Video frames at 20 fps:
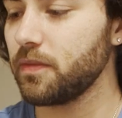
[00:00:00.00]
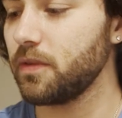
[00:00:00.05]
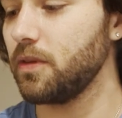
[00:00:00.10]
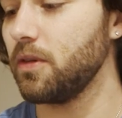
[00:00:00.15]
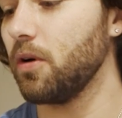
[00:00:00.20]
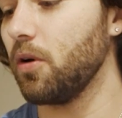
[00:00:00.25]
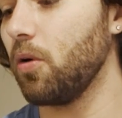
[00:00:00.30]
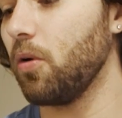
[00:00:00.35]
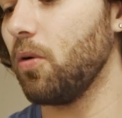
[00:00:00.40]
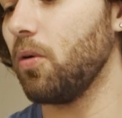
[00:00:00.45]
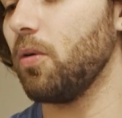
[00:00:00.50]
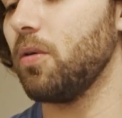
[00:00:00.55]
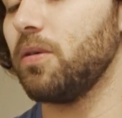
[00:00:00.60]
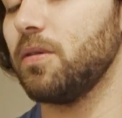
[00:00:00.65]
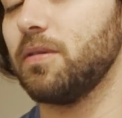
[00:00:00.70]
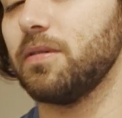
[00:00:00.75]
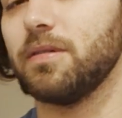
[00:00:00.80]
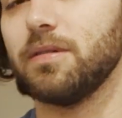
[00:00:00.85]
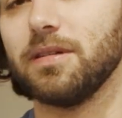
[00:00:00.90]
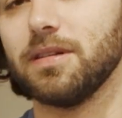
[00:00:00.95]
the whole
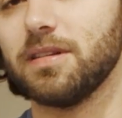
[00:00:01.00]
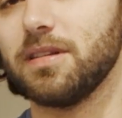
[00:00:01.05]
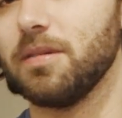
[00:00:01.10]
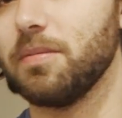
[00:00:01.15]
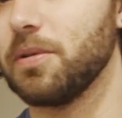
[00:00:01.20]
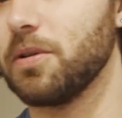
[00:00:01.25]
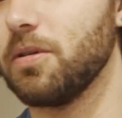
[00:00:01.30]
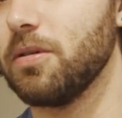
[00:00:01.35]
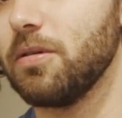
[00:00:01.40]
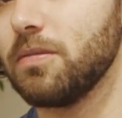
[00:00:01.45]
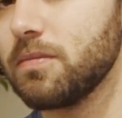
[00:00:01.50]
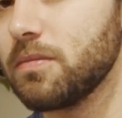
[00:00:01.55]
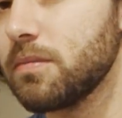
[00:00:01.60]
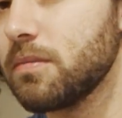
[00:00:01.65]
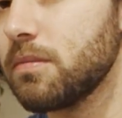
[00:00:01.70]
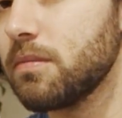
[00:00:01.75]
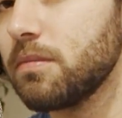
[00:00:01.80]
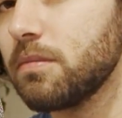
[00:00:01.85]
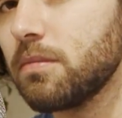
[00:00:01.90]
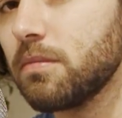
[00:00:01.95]
typical
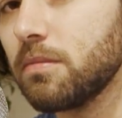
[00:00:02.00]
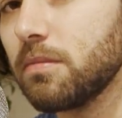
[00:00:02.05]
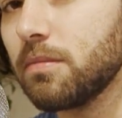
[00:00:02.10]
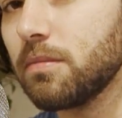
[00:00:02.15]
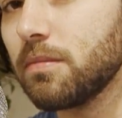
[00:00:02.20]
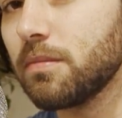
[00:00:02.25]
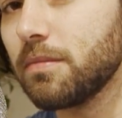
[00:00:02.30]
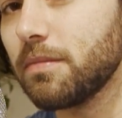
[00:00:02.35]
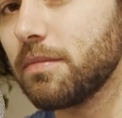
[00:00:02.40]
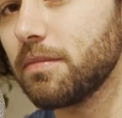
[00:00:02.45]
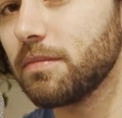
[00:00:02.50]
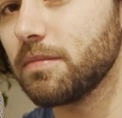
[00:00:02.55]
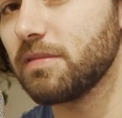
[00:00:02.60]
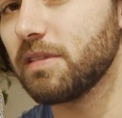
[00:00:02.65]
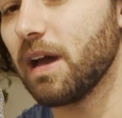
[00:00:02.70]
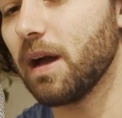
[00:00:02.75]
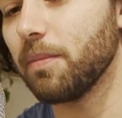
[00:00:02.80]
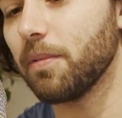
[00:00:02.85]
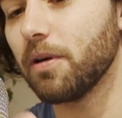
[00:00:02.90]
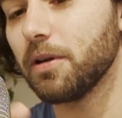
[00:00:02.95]

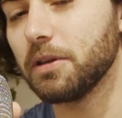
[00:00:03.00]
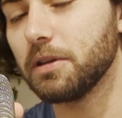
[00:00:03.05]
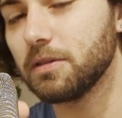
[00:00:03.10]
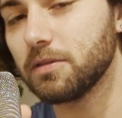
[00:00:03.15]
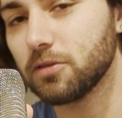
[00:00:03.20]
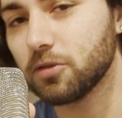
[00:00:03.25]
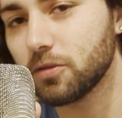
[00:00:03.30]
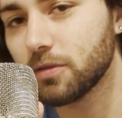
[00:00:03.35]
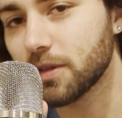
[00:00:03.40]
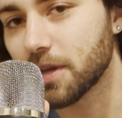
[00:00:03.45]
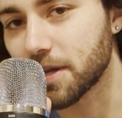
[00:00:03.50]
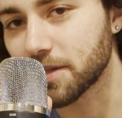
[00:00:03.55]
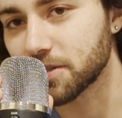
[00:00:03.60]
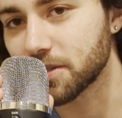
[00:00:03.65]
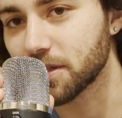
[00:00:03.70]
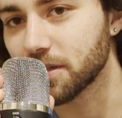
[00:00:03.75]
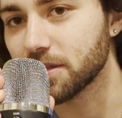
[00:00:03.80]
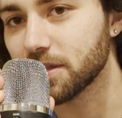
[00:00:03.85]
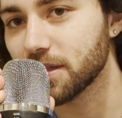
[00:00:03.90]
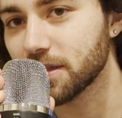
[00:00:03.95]
tap on it,
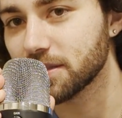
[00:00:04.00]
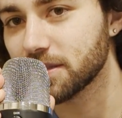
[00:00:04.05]
testing.